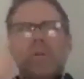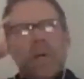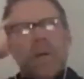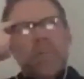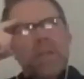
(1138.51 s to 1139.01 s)

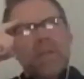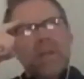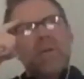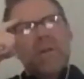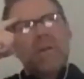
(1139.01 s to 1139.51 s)
oh, I'm gonna need to
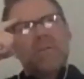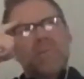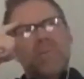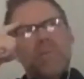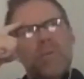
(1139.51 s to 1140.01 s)
go connect
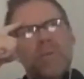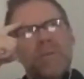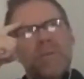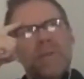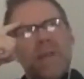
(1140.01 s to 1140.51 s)
with the poor
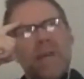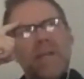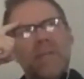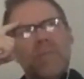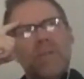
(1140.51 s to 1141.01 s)
so that I
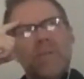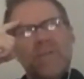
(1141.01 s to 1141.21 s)
can redo and